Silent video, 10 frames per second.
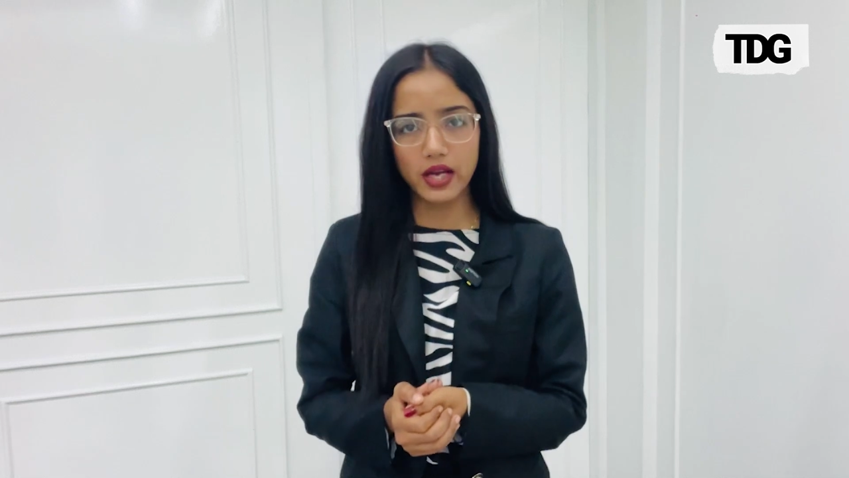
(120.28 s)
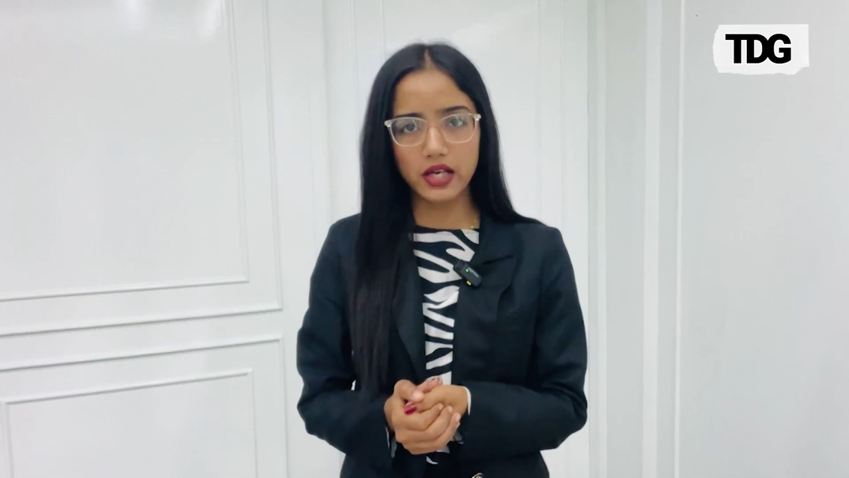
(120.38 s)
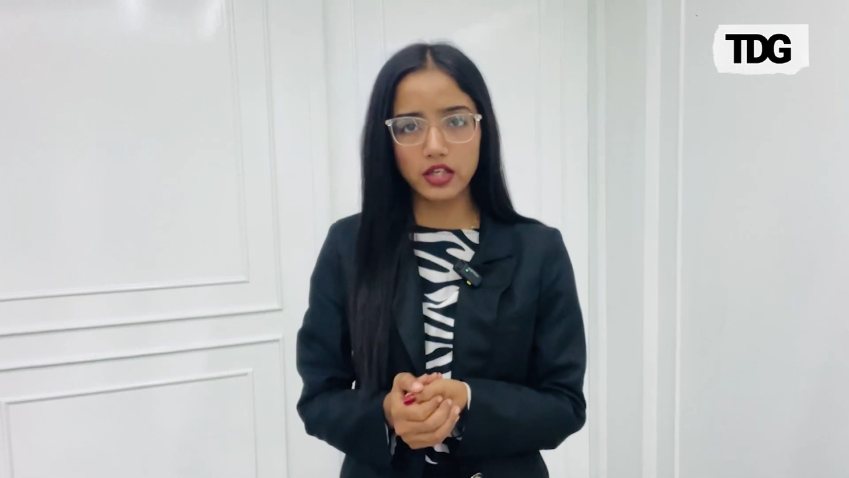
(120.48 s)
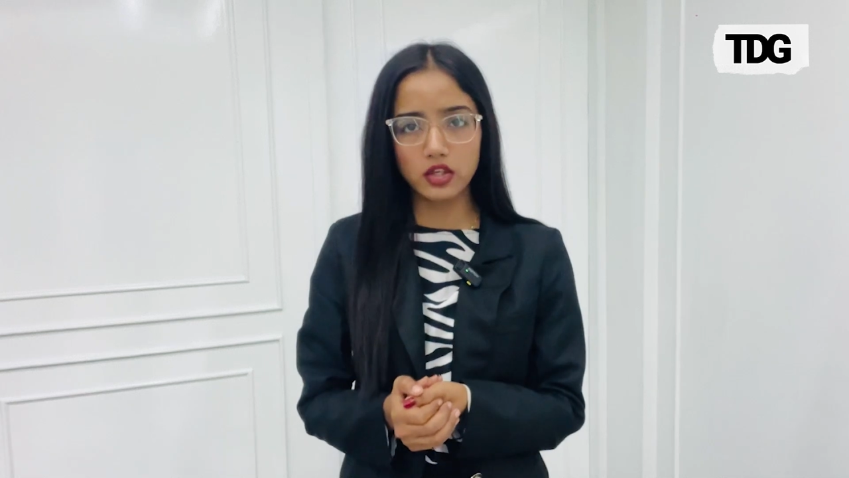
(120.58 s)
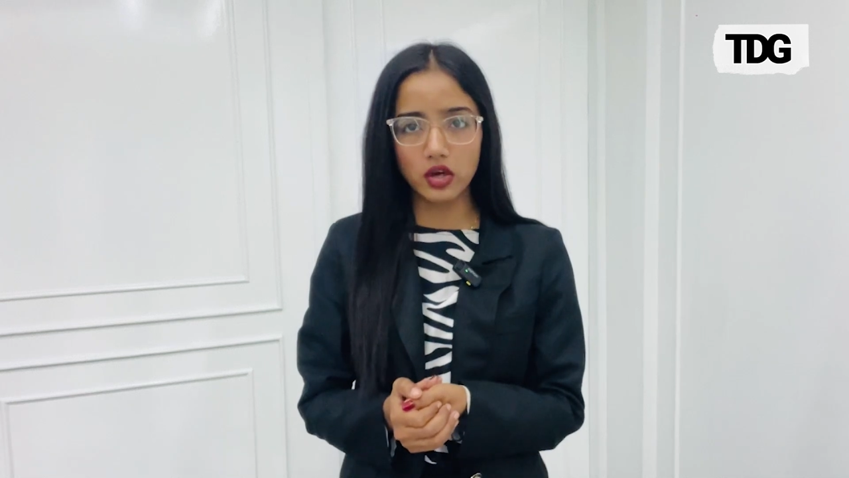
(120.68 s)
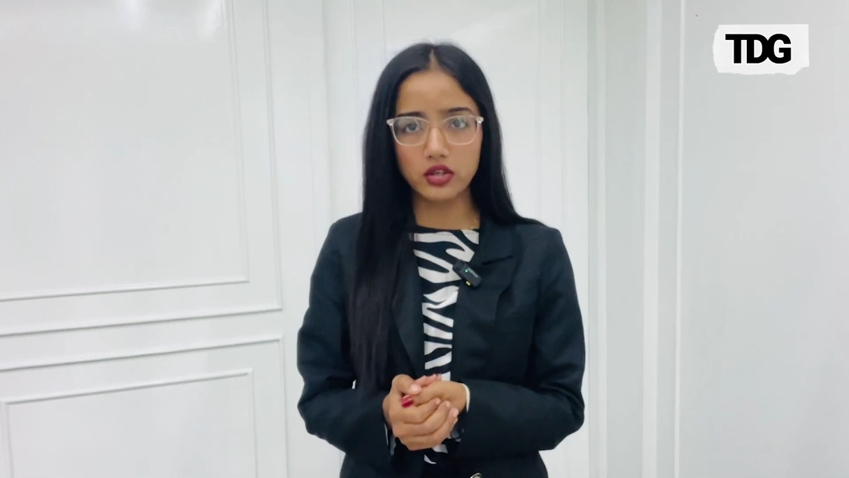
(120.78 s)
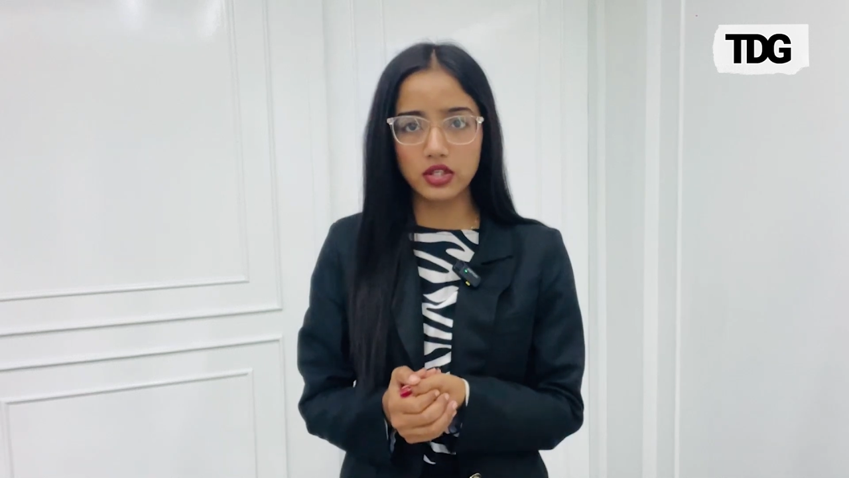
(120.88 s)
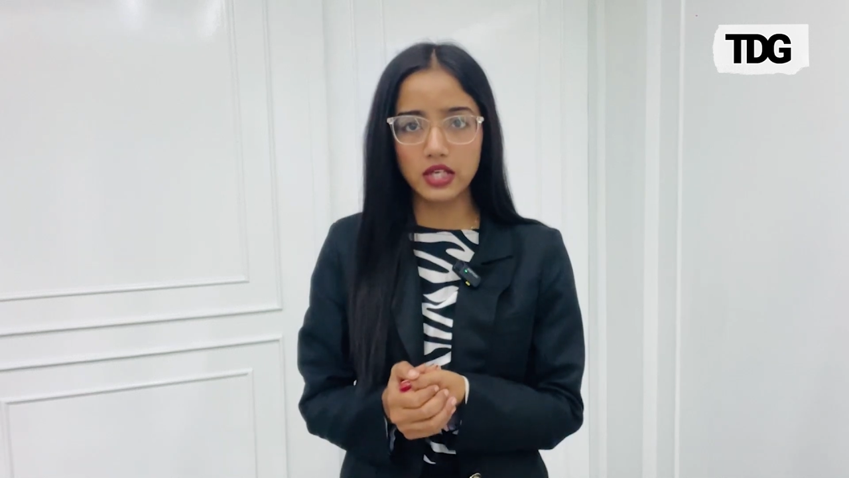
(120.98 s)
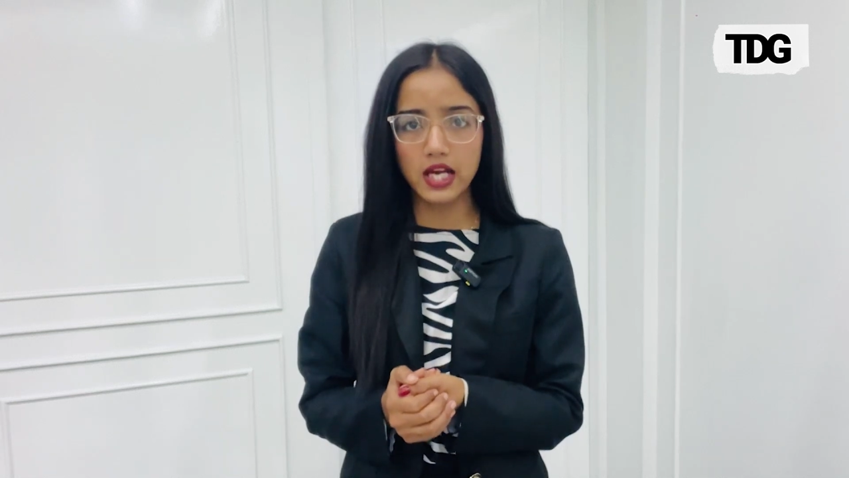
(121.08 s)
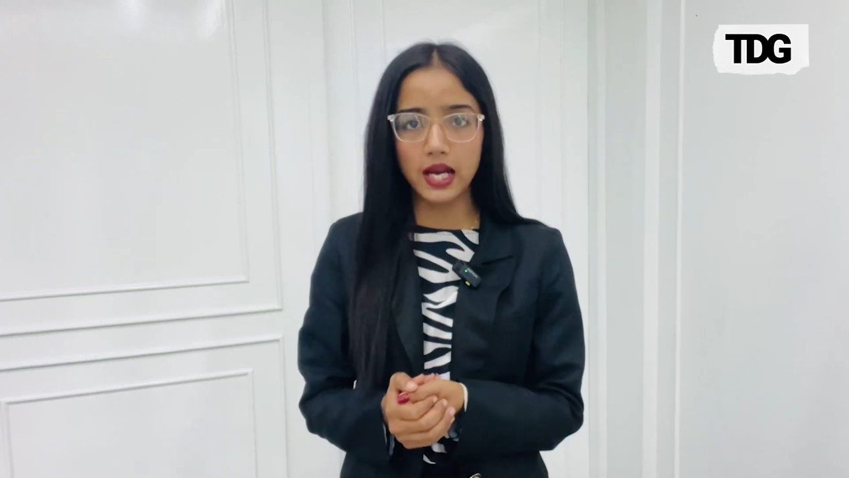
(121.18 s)
FIR did not
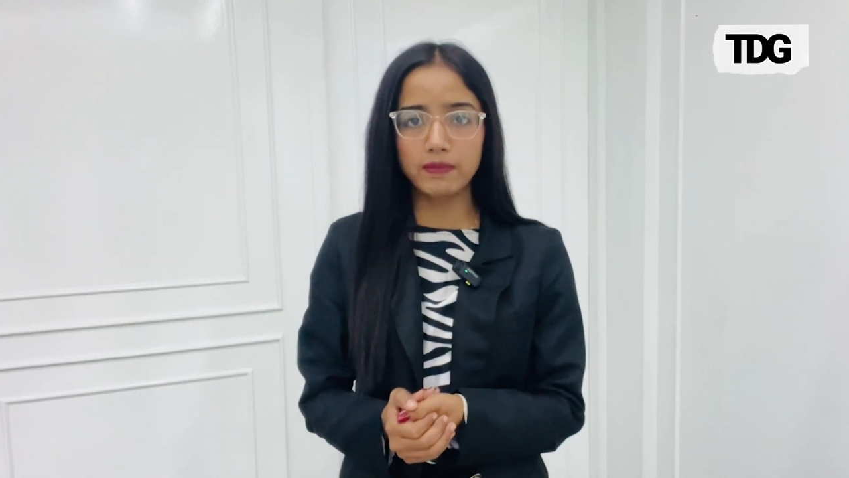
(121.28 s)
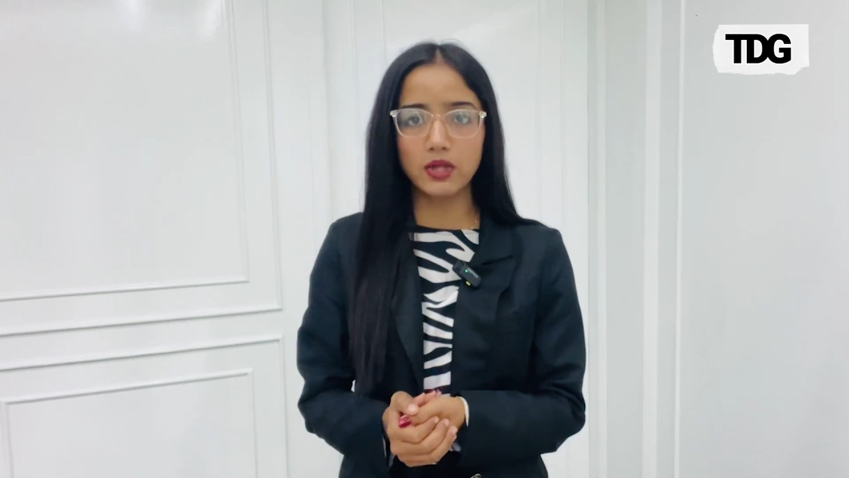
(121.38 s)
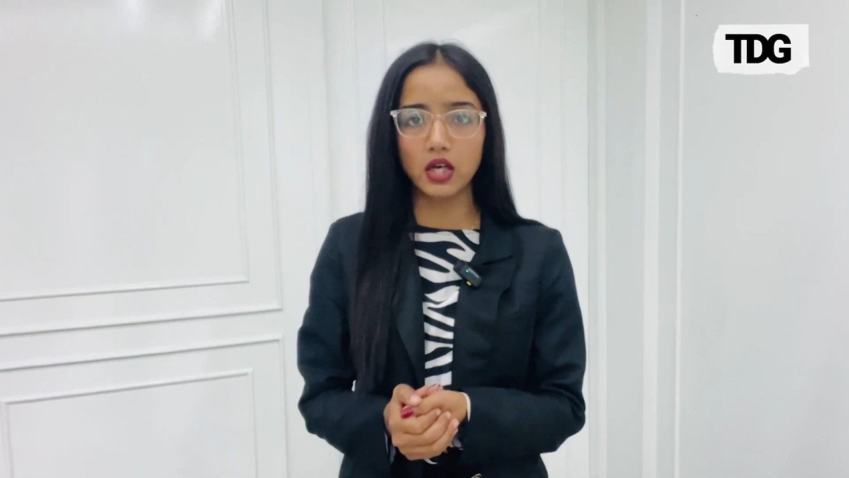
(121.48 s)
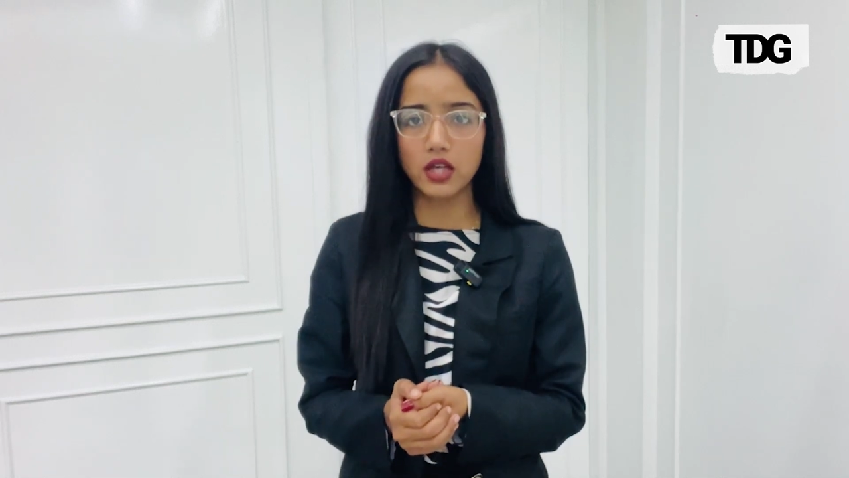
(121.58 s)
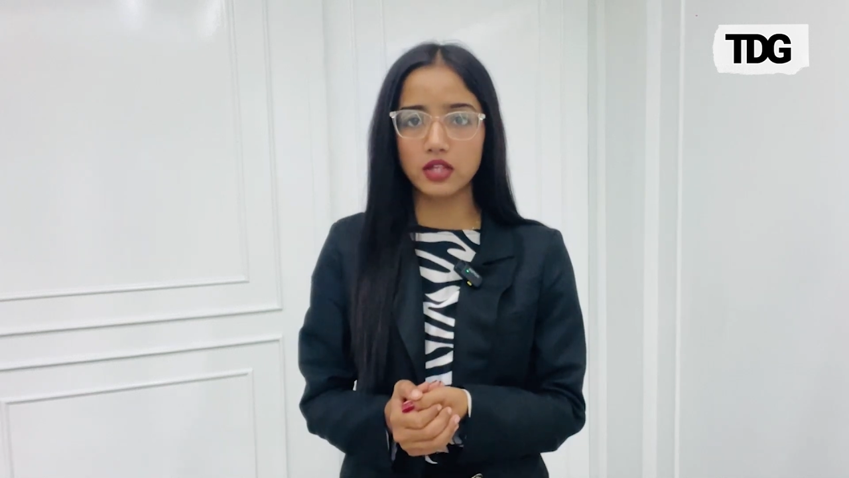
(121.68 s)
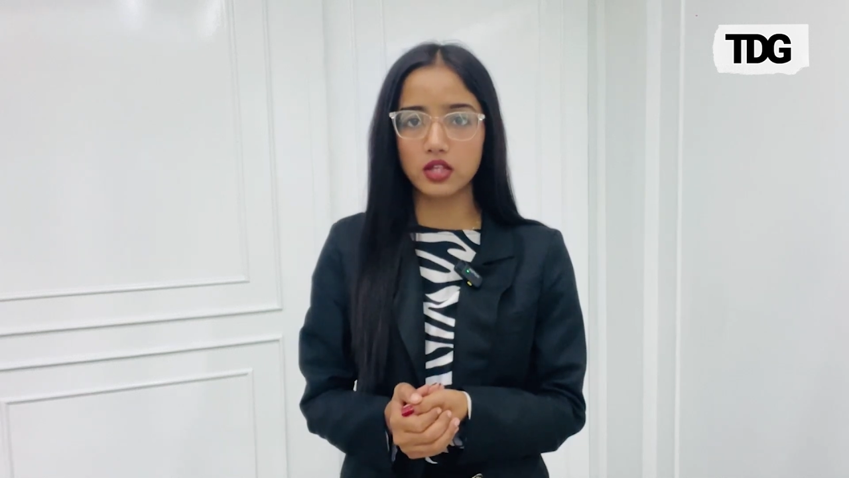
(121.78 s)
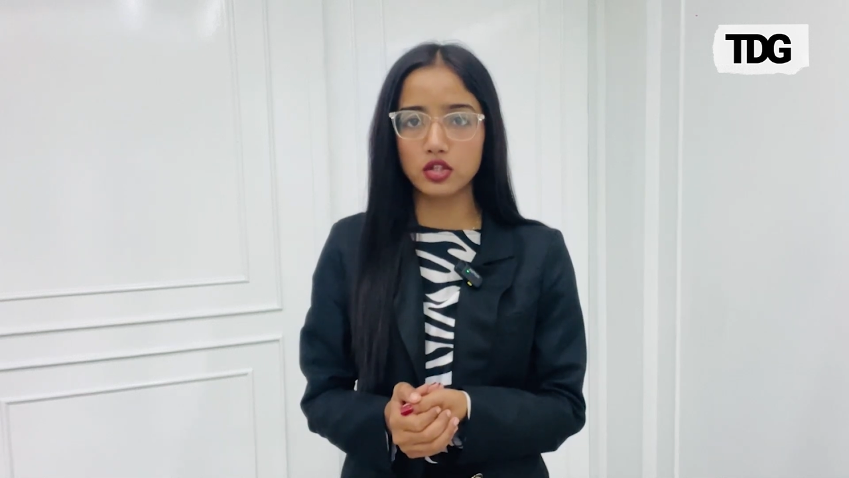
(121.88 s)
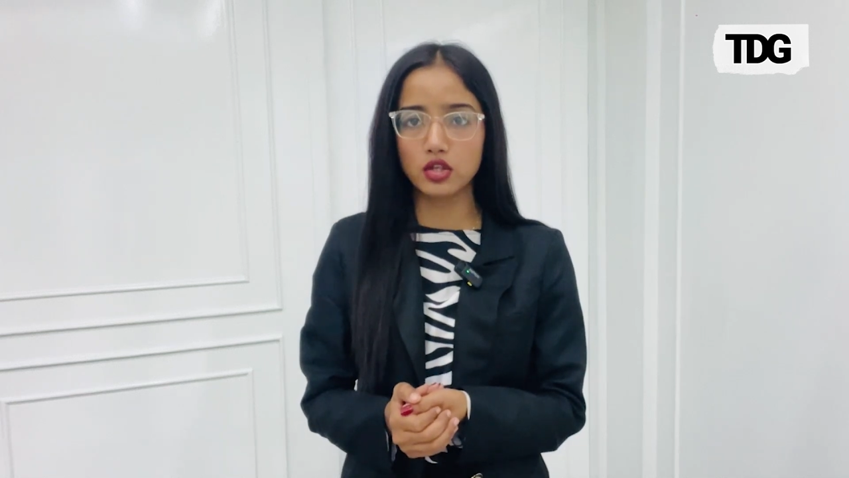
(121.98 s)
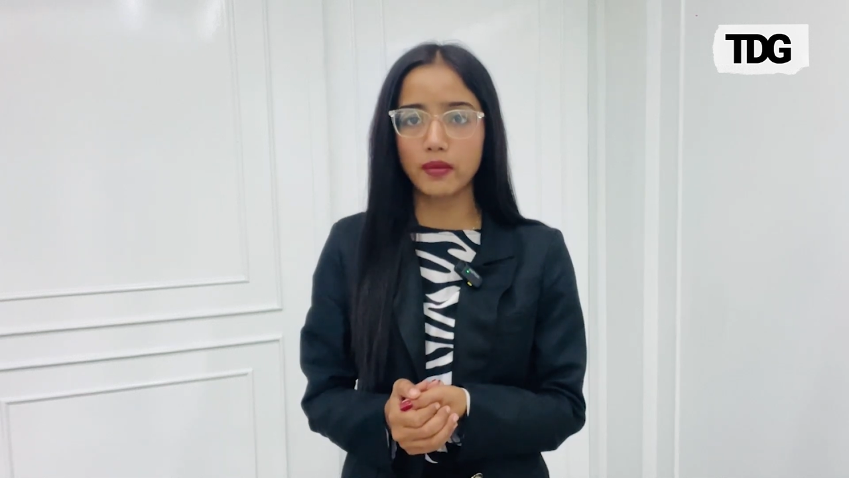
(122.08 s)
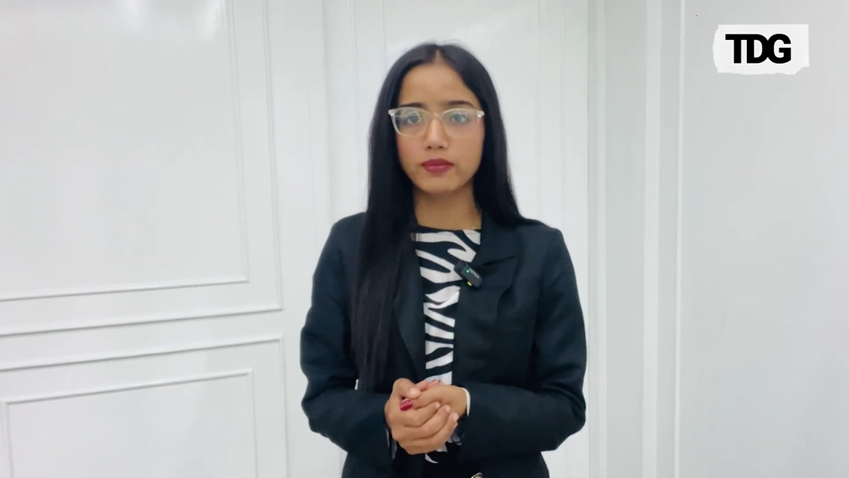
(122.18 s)
name the
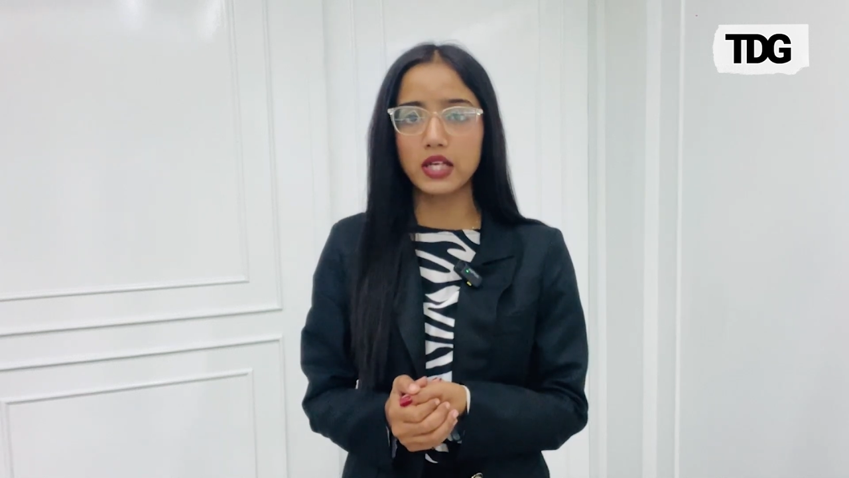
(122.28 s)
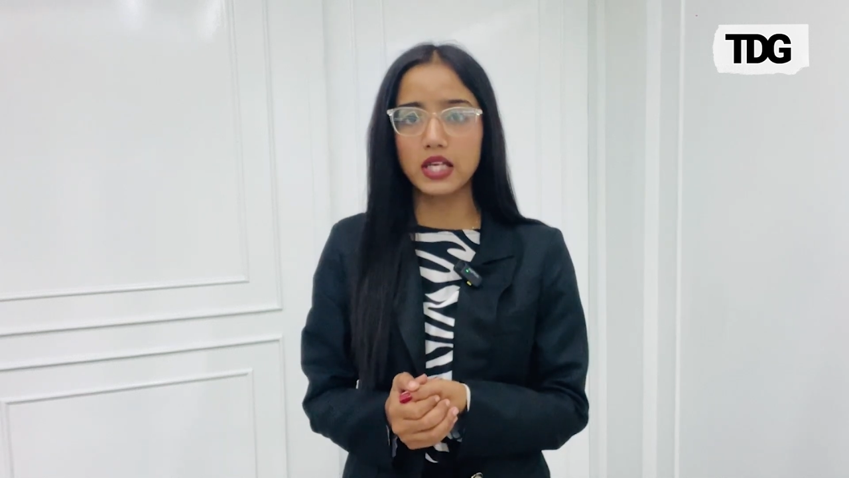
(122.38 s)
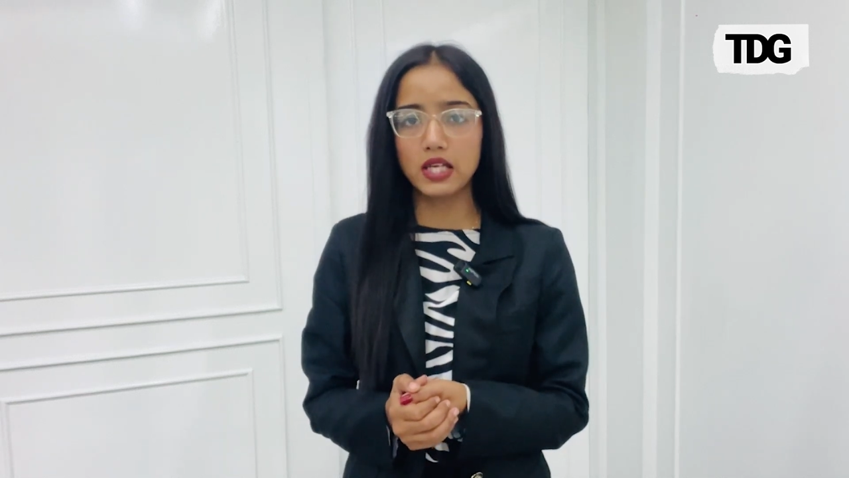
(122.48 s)
conductor of the